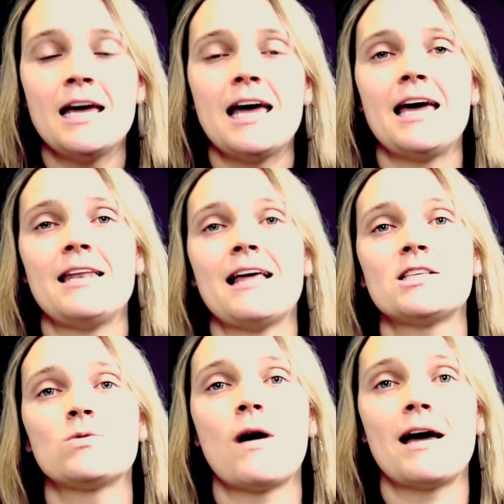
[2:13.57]
And
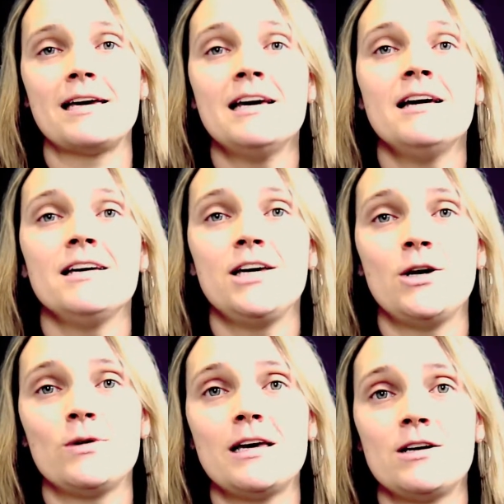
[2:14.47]
that's why,
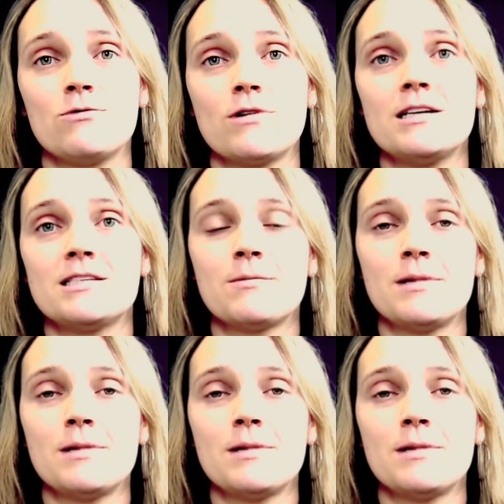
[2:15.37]
getting rid of some